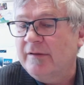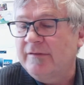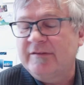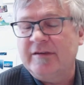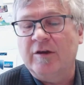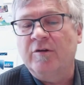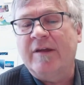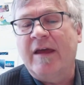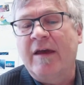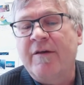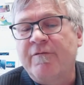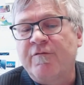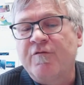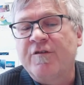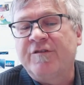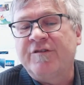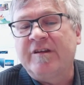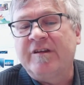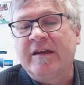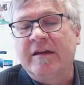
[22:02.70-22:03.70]
see on
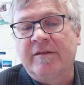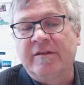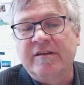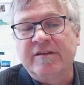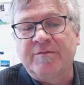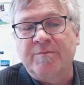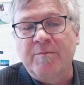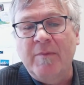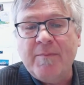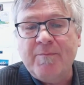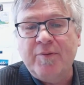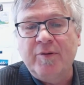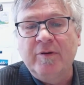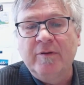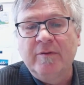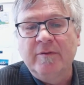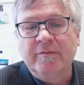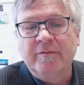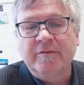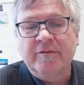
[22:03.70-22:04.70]
average here in this map,
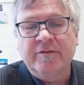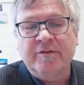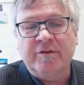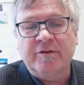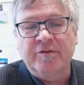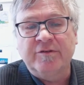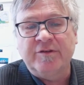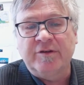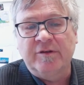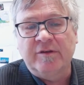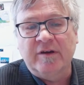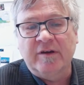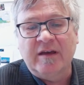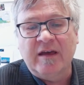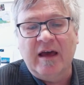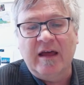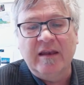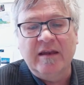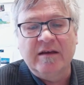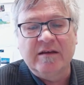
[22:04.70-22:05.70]
shows you the
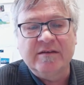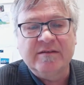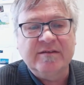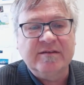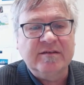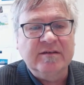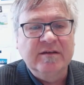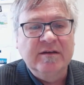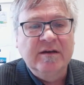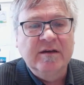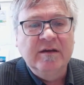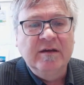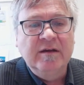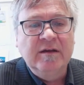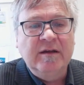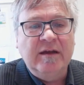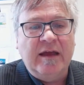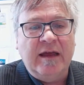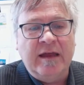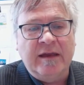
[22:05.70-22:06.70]
colors,
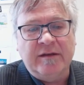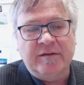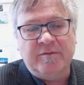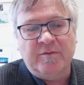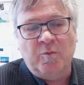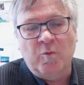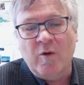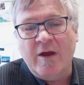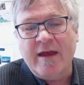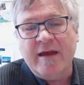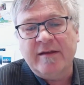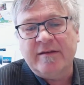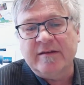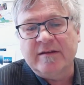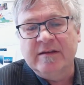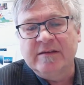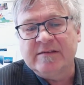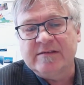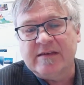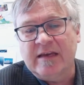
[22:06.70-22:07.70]
and red
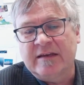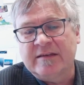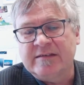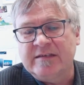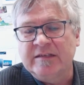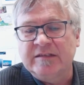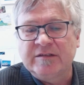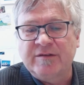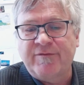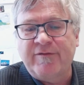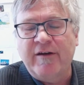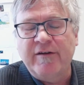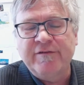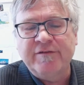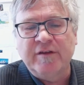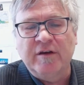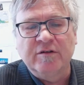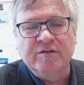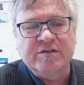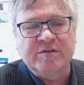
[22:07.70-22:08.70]
exceeds
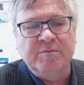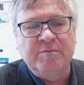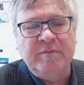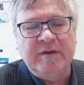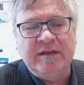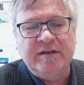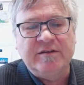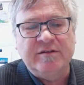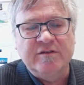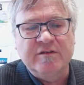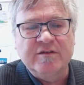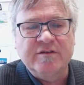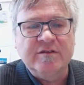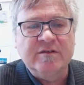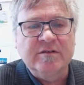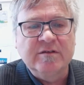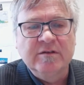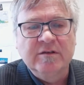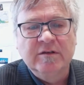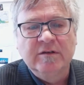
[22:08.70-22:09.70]
5,000 meters.
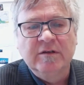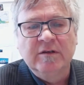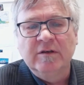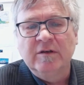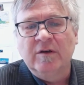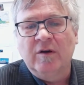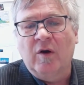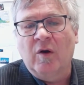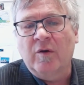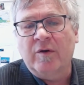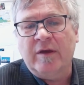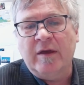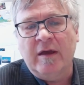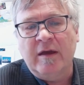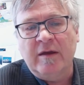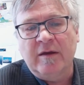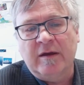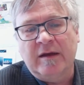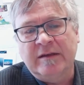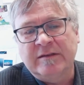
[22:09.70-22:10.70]

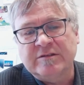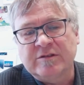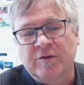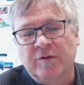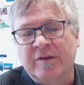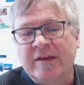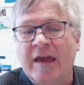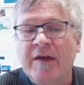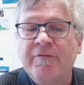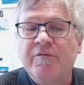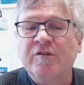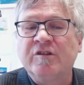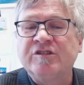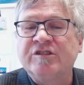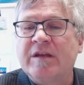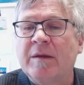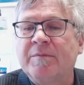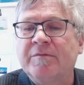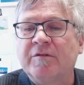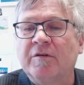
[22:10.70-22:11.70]
Okay, and so the average
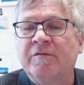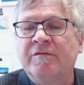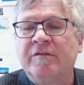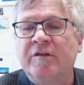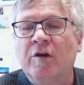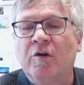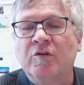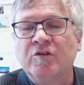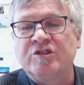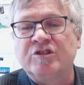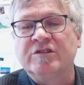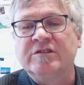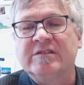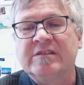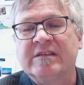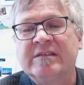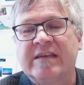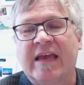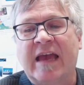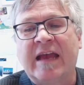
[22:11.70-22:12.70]
depth of the oceans
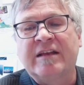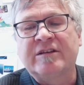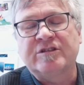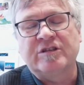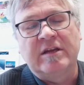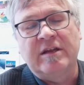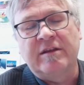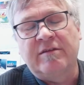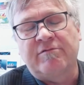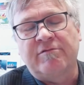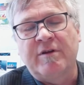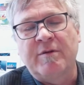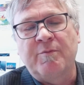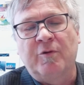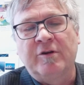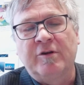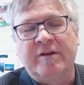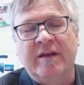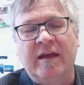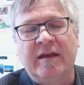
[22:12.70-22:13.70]
is actually
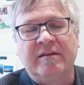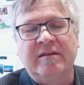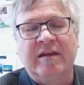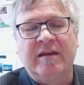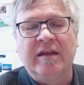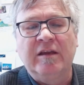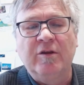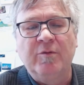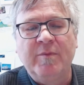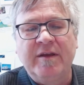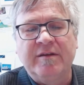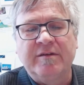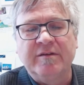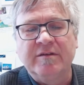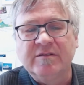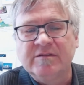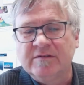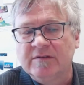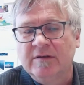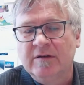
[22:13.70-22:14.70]
3.8
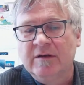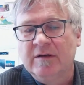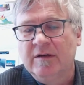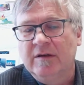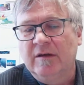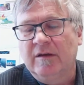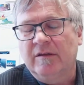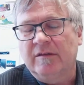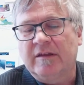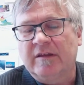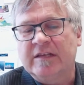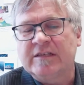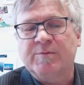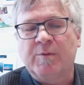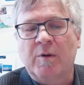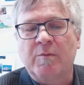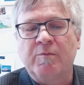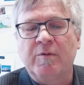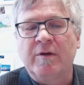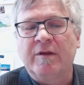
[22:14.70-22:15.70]
kilometers. That's
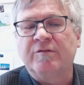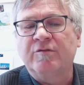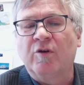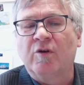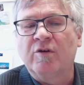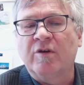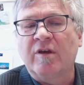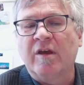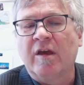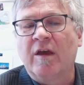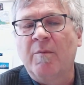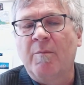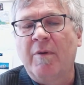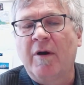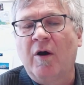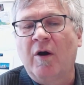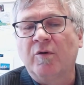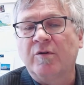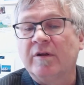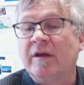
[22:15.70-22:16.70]
what we're talking
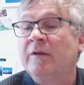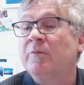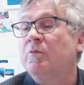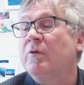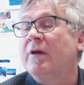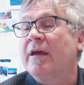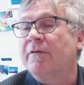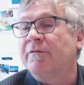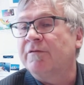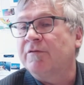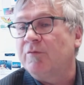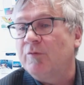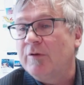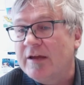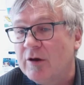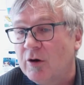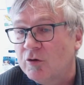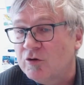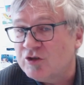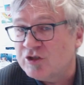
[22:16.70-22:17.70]
about. And we have three
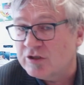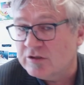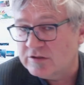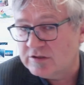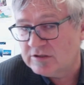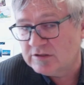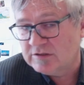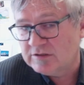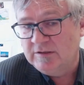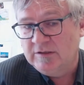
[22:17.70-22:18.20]
oceans: